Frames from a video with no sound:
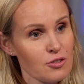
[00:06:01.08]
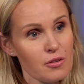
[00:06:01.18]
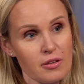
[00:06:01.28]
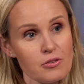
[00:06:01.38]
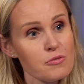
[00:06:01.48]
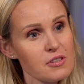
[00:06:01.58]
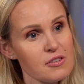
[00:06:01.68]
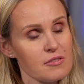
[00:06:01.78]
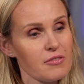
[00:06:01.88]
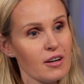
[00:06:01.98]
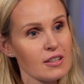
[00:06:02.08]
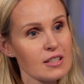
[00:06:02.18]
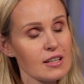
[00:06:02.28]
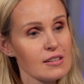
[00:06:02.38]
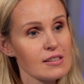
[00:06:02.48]
to the users of art
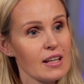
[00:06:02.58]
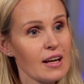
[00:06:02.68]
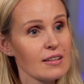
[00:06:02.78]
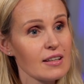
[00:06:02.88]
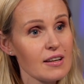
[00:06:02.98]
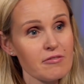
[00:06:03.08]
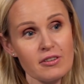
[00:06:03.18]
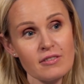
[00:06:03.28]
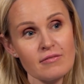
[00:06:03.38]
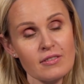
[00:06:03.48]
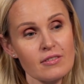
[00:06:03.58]
is that even